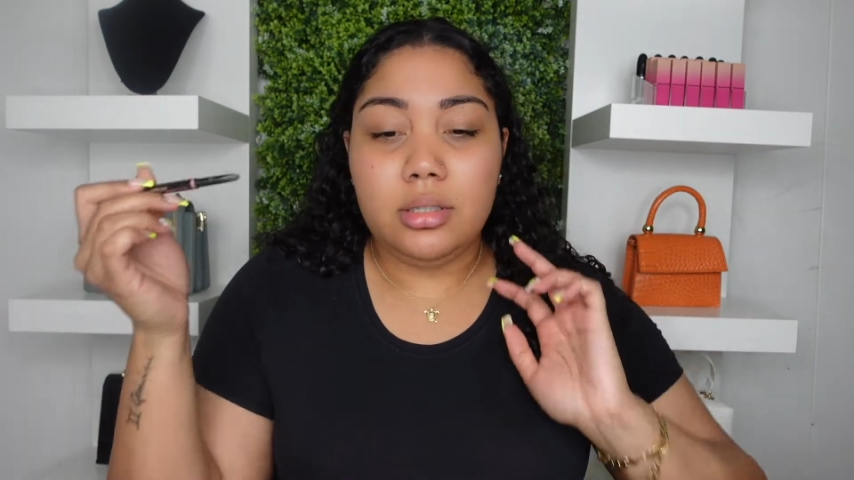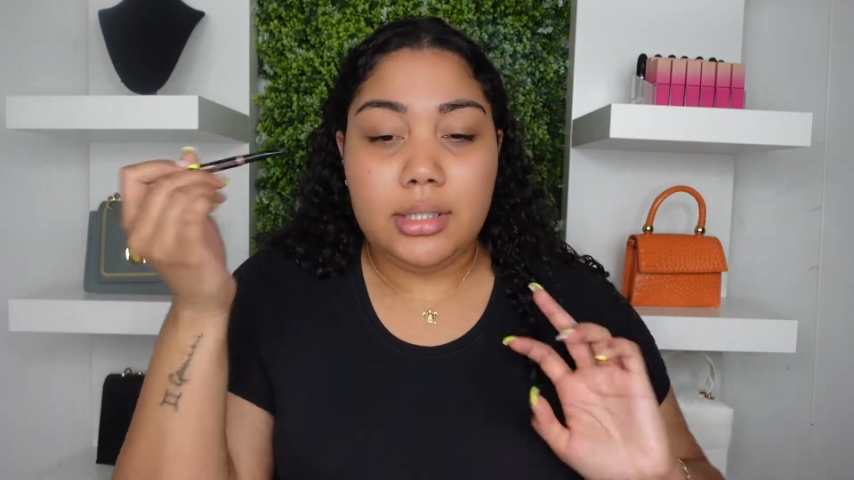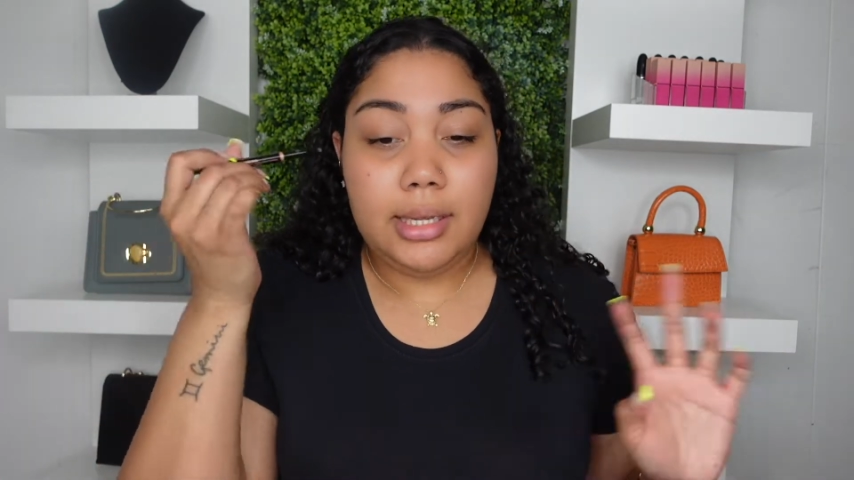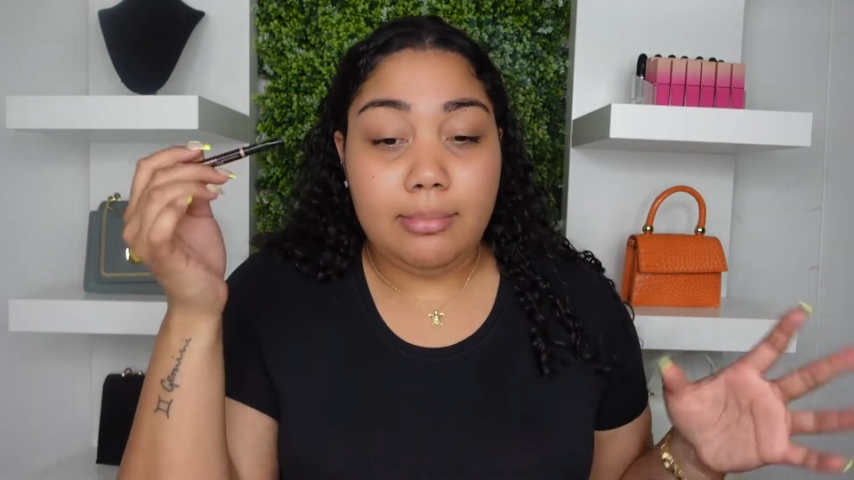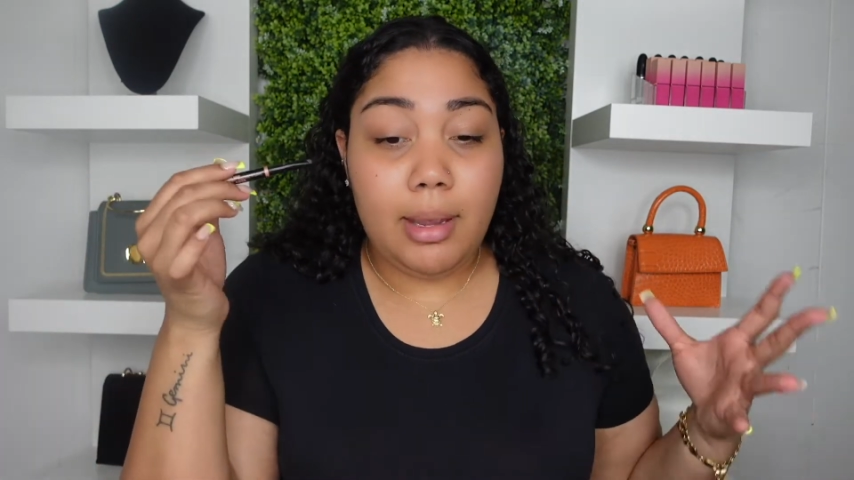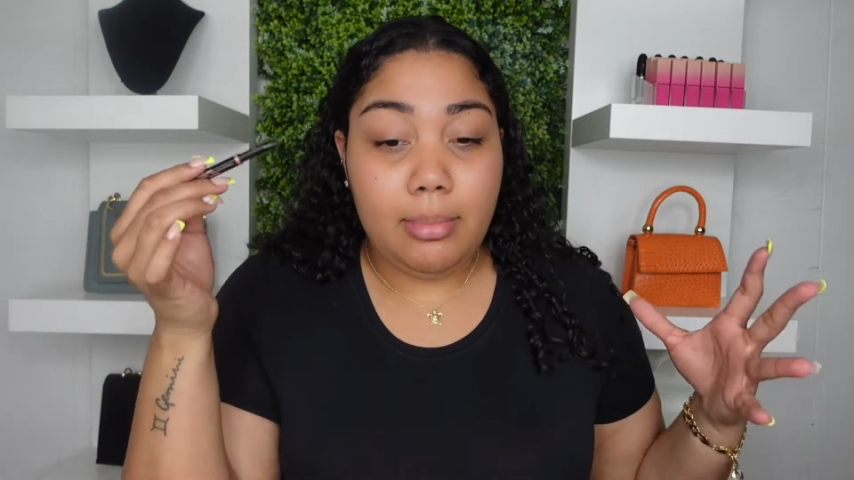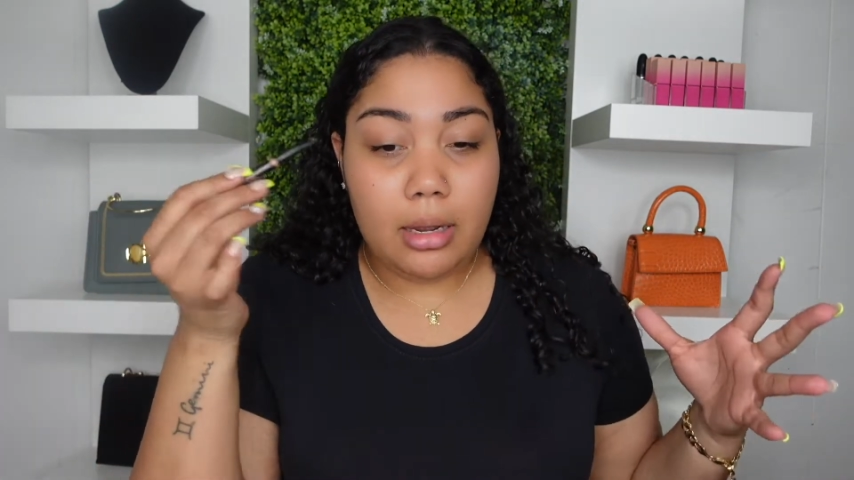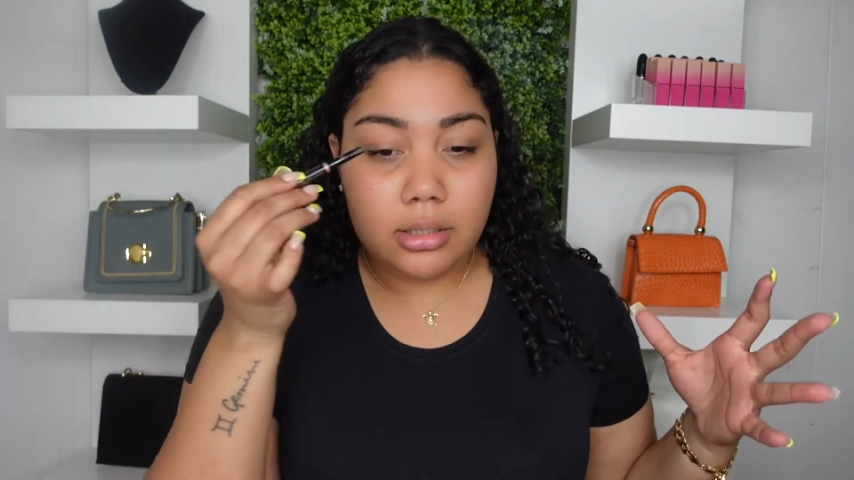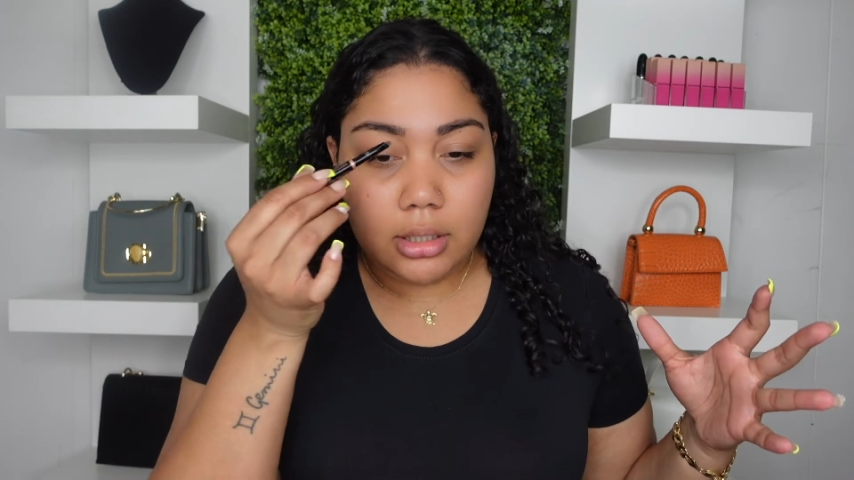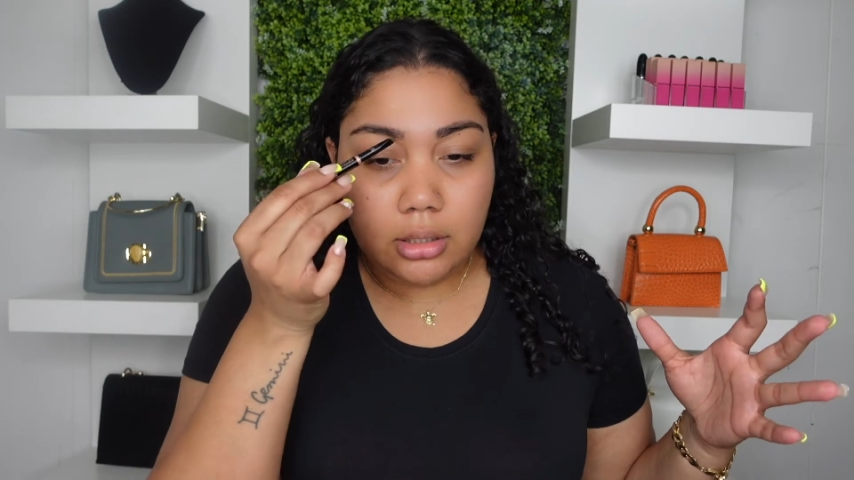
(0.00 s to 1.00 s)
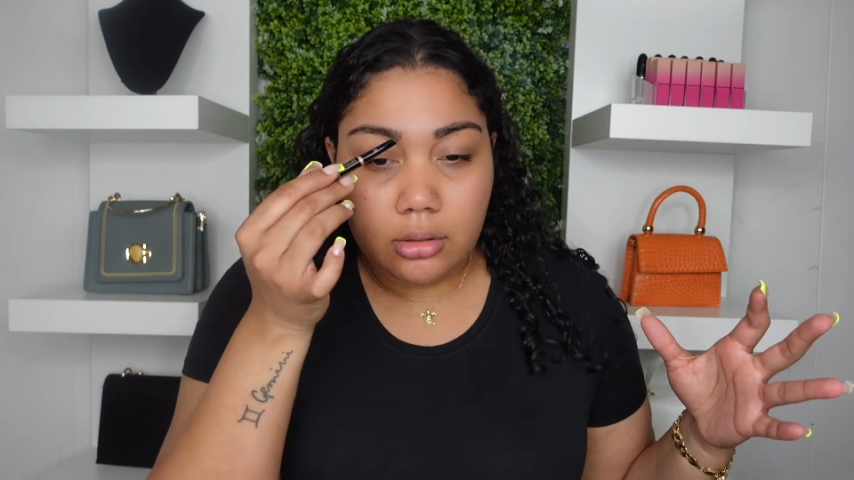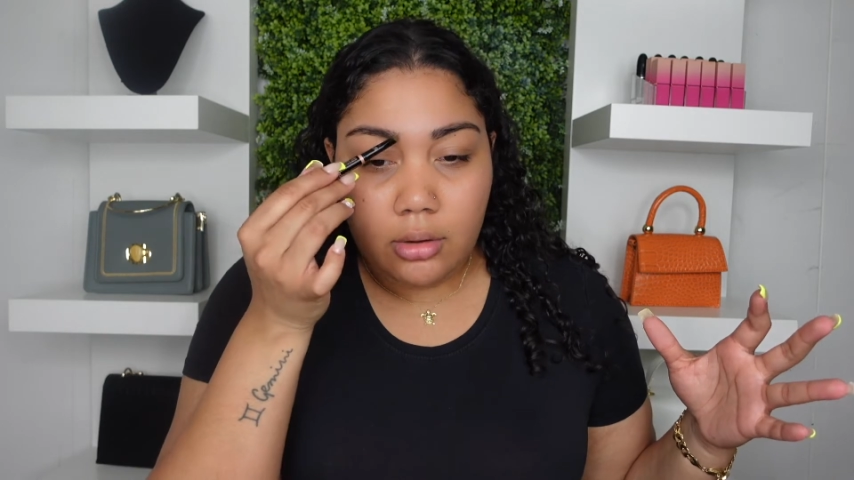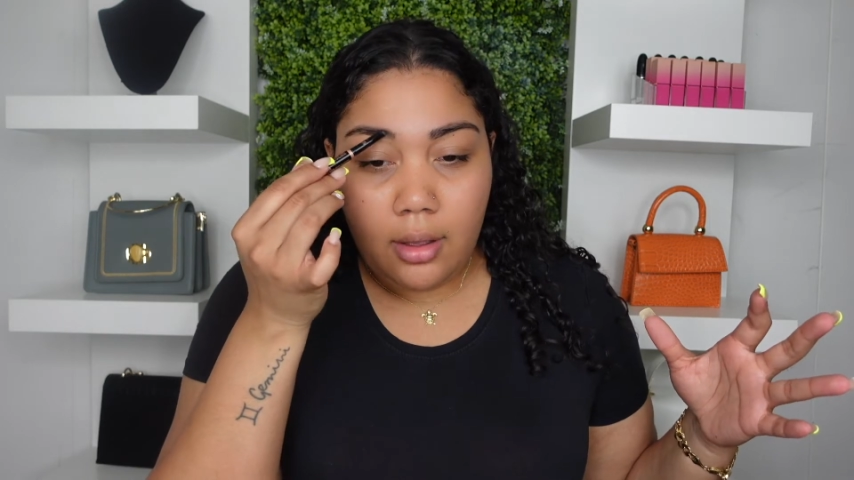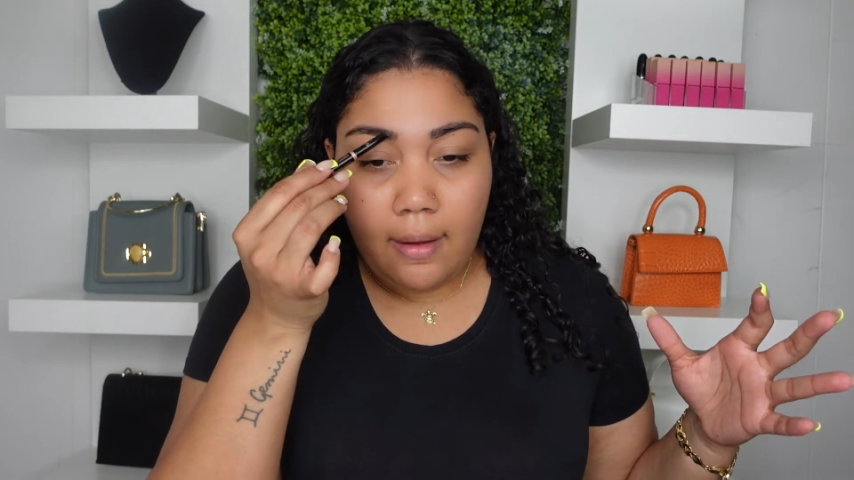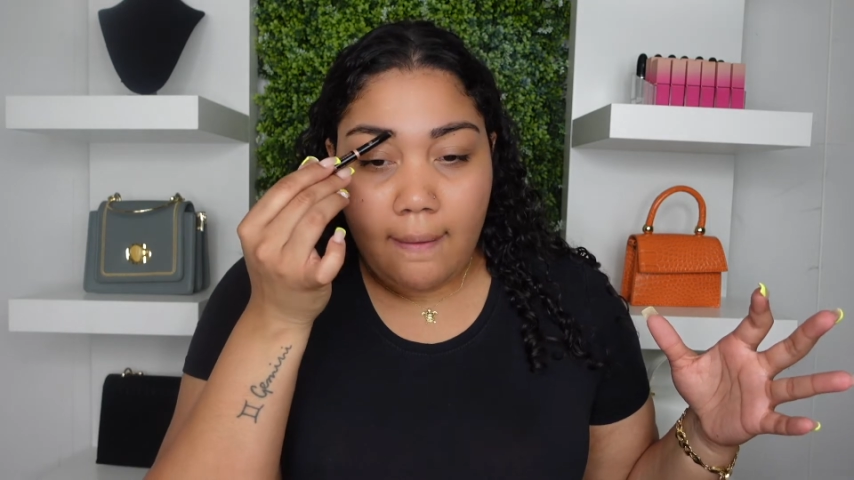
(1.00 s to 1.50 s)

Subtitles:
tint my brows a little,